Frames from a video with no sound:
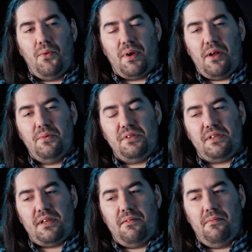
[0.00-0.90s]
When I
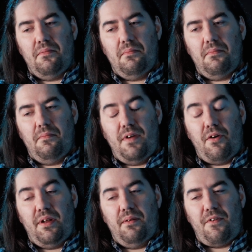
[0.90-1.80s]
was
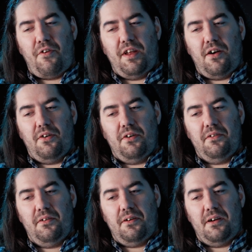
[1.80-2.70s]
very, very young,
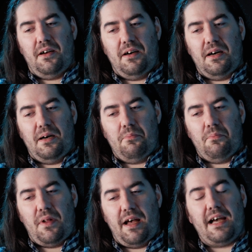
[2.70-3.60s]

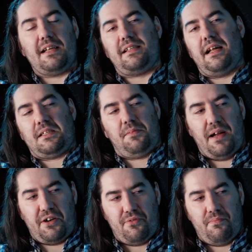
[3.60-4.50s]
um, I had a Z X
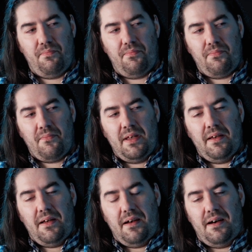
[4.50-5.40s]
Spectrum.
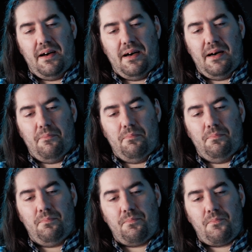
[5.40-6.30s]
Okay.
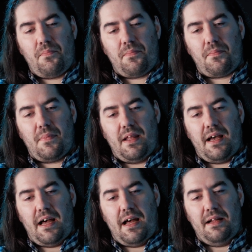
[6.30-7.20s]
Um,
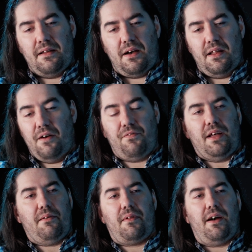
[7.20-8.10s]
and I loved
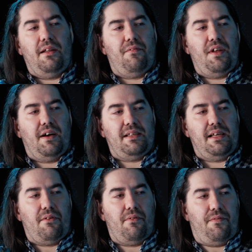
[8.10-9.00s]
it. I loved the
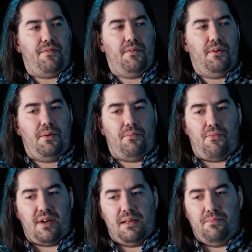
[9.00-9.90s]
idea of
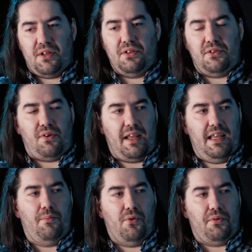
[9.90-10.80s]
pressing buttons on a
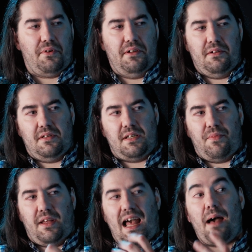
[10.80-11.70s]
keyboard and
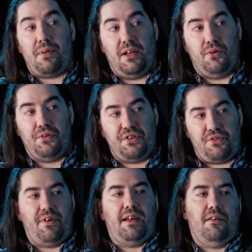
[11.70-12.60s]
something happening on a
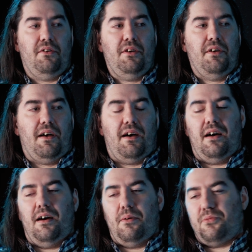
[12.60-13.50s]
screen. Mm.
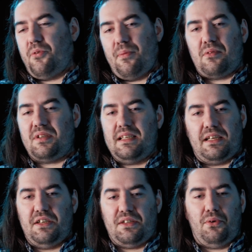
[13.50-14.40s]
Um, I'm probably about
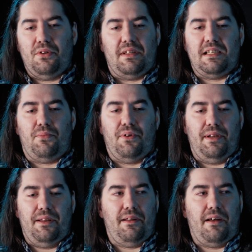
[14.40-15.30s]
six years old at this point.